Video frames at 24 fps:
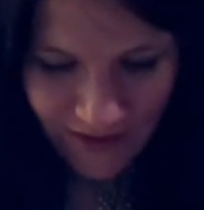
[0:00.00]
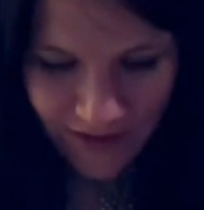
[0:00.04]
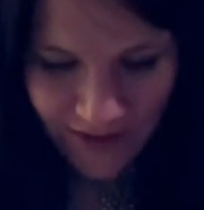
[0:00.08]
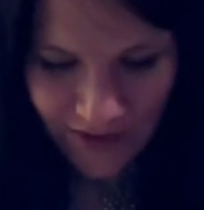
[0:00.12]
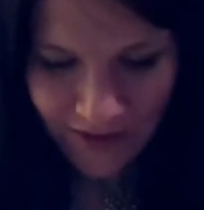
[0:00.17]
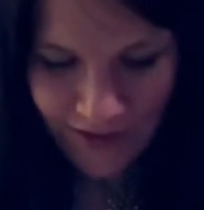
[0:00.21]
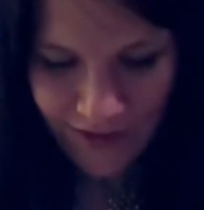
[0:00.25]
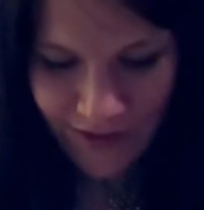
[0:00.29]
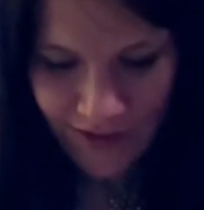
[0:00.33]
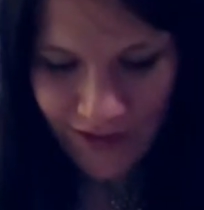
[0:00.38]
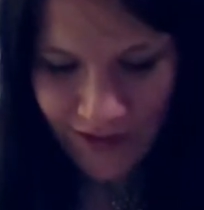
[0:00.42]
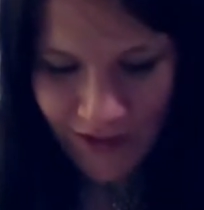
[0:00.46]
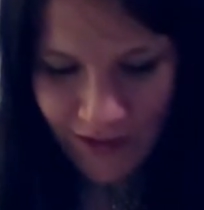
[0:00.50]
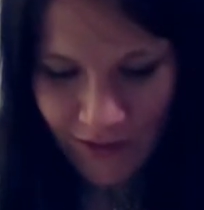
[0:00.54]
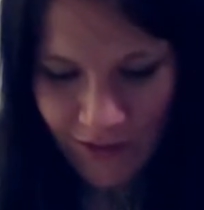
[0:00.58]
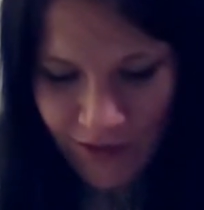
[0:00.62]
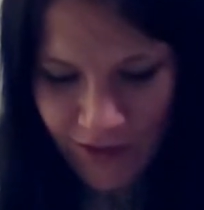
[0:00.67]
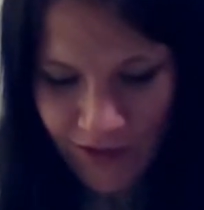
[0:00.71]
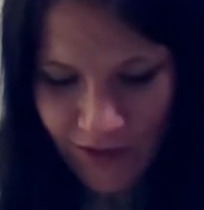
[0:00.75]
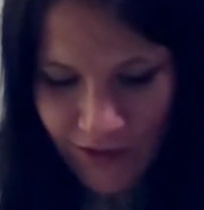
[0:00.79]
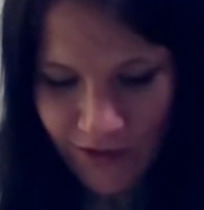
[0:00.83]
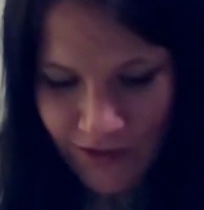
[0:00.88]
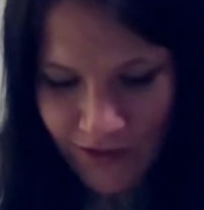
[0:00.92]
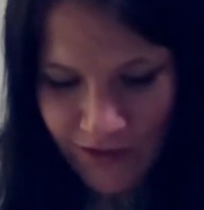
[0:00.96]
Those are cute.
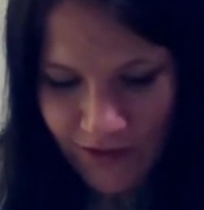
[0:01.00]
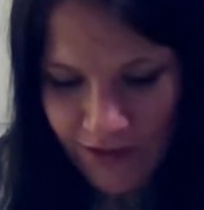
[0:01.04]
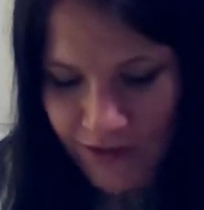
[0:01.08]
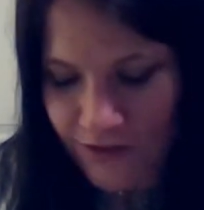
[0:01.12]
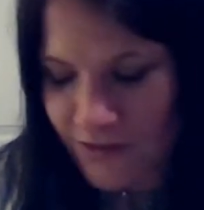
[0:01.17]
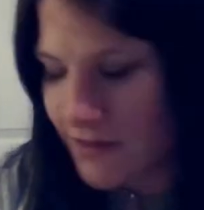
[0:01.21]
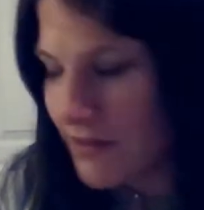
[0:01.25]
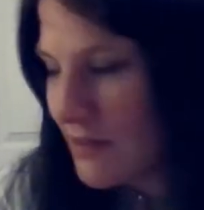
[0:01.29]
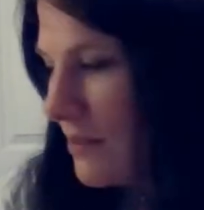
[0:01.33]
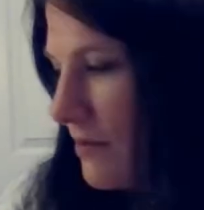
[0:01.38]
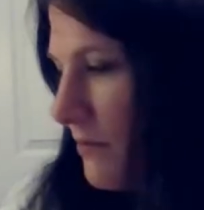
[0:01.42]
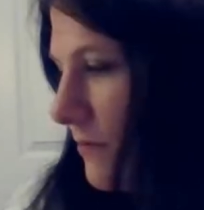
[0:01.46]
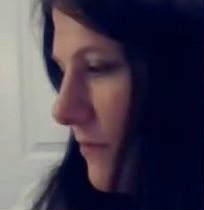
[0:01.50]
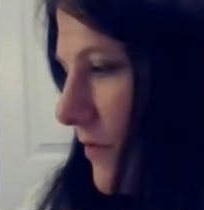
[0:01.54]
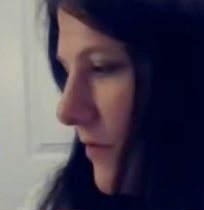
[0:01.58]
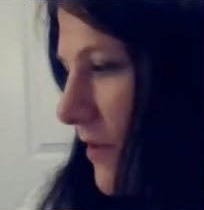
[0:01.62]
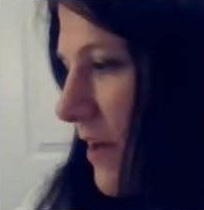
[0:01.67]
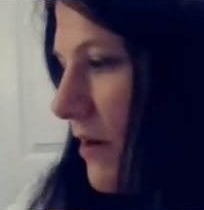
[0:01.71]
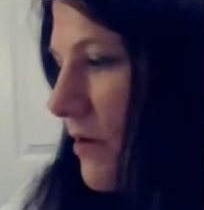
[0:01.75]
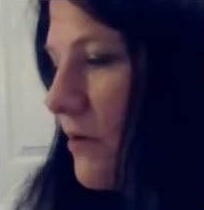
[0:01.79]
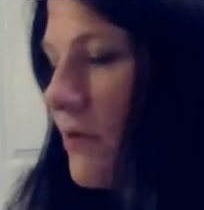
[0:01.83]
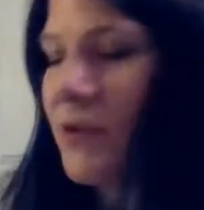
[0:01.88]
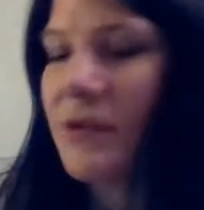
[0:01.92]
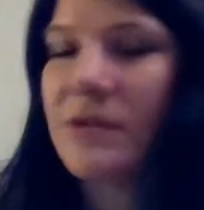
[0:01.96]
They look like little
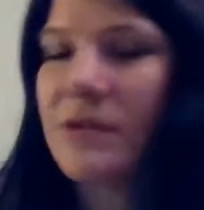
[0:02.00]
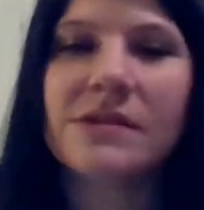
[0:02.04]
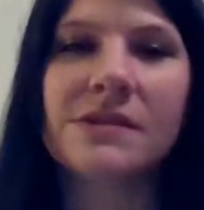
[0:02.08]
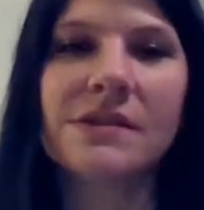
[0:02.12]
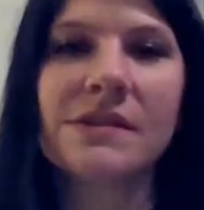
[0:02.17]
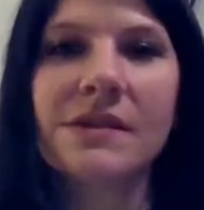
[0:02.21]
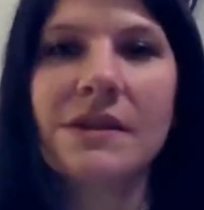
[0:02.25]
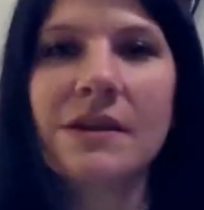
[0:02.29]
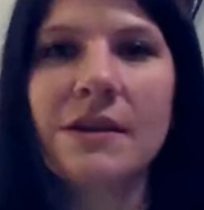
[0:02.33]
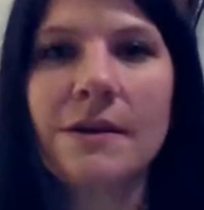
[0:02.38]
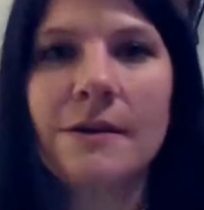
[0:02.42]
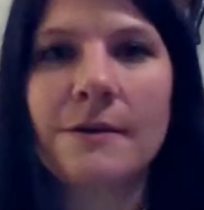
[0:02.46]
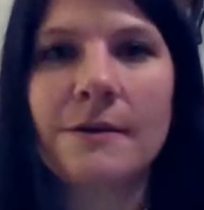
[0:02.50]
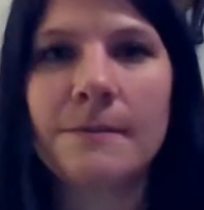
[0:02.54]
sunflowers.